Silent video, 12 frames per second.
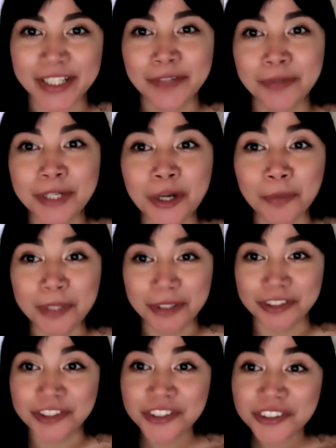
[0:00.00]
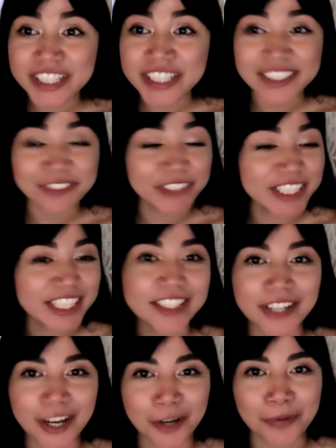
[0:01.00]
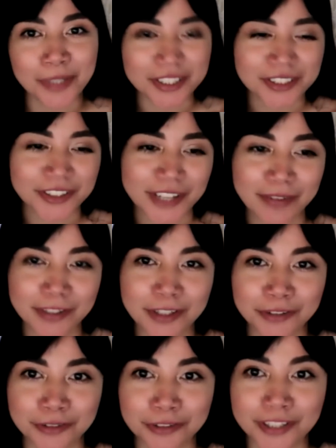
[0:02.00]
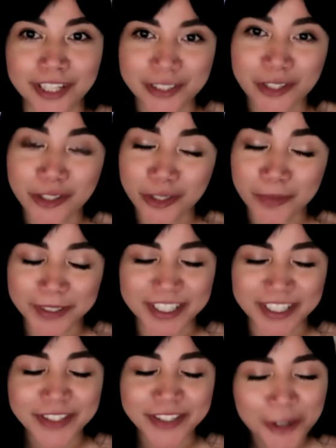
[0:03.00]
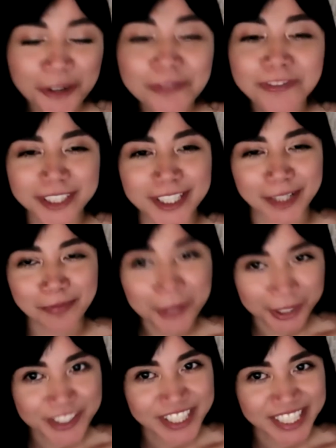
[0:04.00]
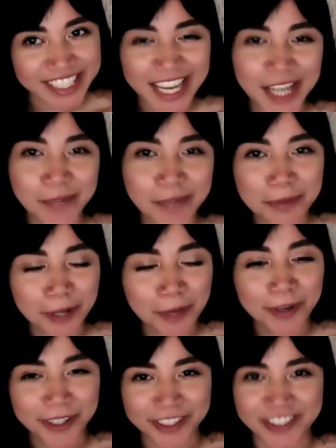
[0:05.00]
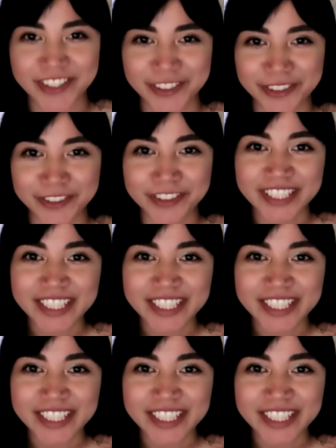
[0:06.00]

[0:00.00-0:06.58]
We hope you enjoyed it, and we cannot wait to have you on your next experience, hopefully in person at Balboa Park soon.